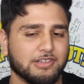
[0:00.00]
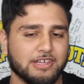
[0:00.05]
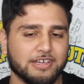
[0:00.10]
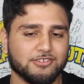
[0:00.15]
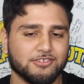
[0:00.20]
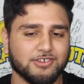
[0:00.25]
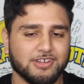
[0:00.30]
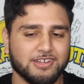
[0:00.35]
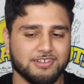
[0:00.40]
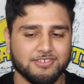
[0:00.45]

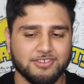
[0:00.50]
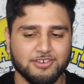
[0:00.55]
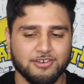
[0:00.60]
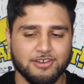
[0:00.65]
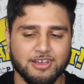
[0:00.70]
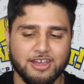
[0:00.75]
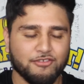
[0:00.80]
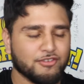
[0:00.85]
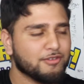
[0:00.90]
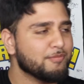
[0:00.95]
like, trying to tell
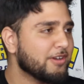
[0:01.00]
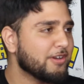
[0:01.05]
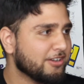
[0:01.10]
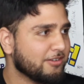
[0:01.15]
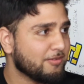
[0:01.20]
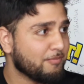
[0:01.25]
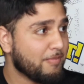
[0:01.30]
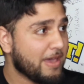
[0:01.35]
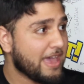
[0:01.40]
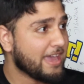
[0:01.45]
everybody
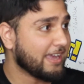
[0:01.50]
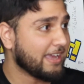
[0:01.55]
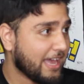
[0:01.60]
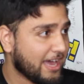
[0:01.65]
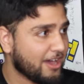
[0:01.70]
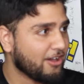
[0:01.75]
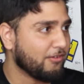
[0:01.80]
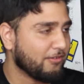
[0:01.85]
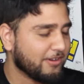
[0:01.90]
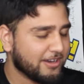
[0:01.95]
to back
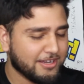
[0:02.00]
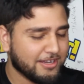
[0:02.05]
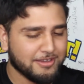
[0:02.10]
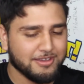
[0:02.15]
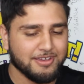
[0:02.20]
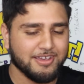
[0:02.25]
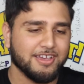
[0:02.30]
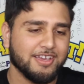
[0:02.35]
out, right?